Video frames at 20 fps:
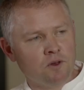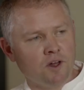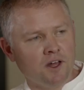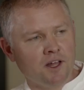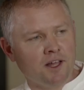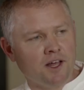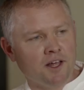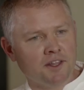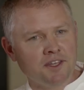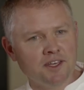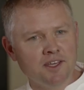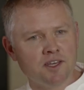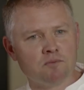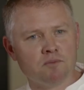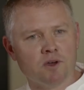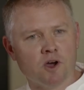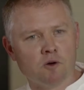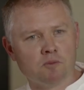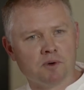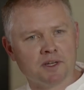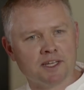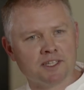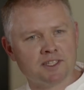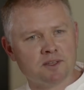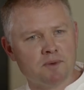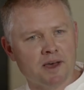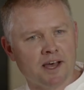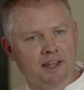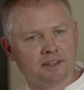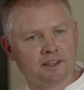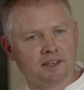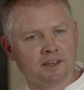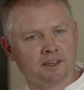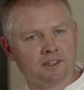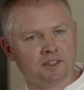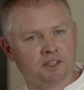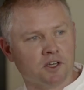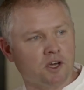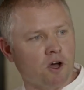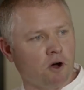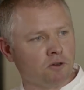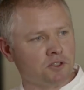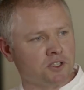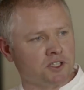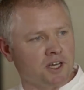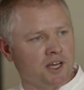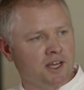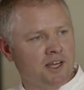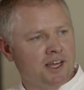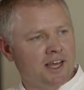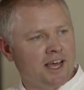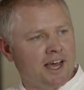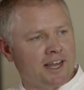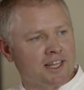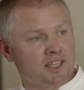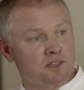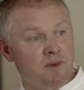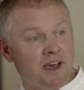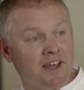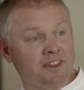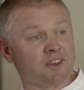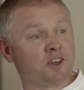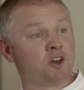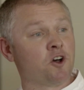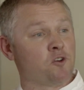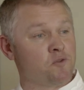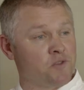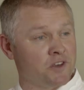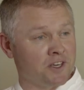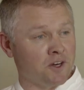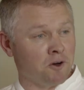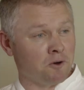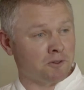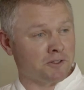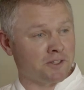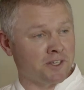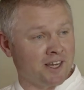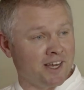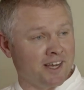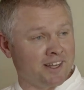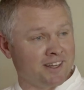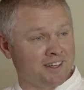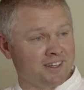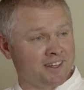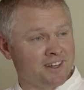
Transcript: Well, I think in Melbourne it's about the, the culture and yeah. it's about the coffee culture. And